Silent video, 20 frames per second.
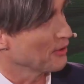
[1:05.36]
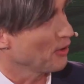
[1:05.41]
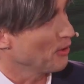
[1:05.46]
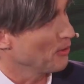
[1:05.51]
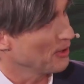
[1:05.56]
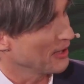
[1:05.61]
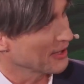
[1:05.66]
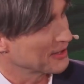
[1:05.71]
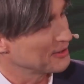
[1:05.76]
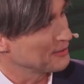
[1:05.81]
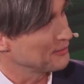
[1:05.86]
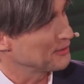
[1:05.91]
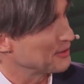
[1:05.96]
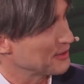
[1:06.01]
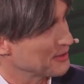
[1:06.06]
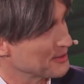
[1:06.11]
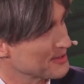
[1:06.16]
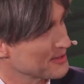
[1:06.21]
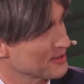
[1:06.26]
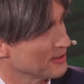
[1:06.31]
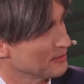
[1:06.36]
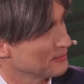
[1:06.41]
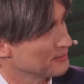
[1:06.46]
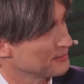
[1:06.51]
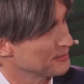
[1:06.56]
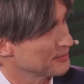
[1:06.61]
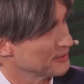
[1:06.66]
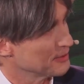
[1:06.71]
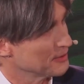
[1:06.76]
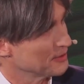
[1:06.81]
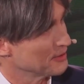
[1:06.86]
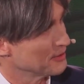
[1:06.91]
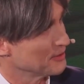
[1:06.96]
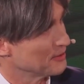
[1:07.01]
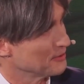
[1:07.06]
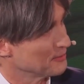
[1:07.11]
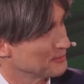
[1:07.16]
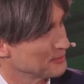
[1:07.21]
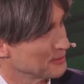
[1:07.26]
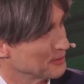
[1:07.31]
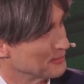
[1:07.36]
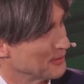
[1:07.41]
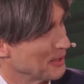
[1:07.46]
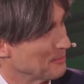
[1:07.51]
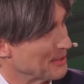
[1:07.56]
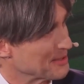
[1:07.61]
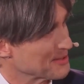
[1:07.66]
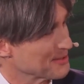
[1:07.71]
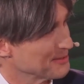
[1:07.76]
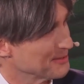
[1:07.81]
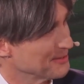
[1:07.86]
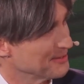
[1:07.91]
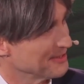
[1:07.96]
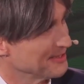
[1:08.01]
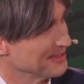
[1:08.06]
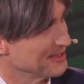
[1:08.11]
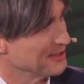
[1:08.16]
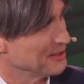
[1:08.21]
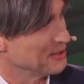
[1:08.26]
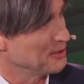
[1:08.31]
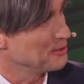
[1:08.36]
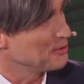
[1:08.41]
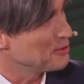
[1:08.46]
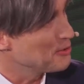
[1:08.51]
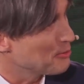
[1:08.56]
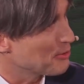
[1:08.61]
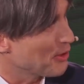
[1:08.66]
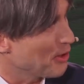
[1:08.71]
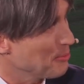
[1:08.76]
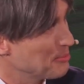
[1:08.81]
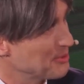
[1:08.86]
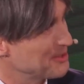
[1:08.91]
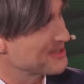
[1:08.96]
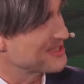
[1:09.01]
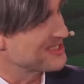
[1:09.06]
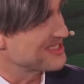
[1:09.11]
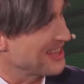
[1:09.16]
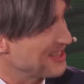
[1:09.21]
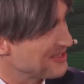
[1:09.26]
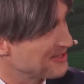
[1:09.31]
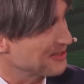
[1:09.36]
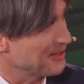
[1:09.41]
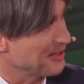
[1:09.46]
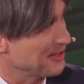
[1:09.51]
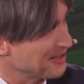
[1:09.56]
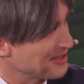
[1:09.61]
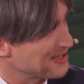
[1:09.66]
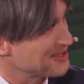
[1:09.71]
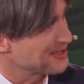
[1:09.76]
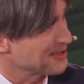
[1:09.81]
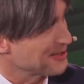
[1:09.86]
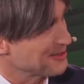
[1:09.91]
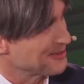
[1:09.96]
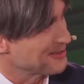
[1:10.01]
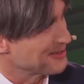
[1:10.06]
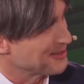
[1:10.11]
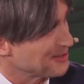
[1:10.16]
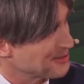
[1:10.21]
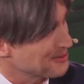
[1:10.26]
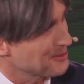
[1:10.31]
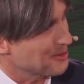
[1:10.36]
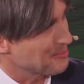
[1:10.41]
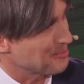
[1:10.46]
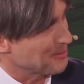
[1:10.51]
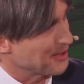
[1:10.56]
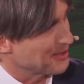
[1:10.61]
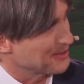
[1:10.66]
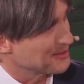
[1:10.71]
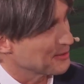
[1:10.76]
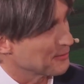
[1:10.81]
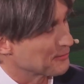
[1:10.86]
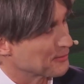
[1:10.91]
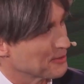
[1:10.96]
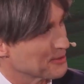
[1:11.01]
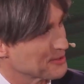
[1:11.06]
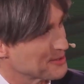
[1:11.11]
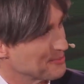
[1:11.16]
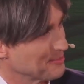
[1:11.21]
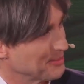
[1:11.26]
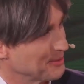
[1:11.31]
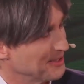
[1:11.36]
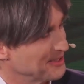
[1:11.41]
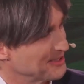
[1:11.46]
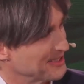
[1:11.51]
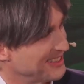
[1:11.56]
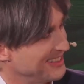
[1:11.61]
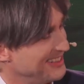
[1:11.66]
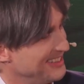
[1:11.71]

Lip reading: all activities of Amazon in Europe, in Central Eastern Europe, and of course in Poland?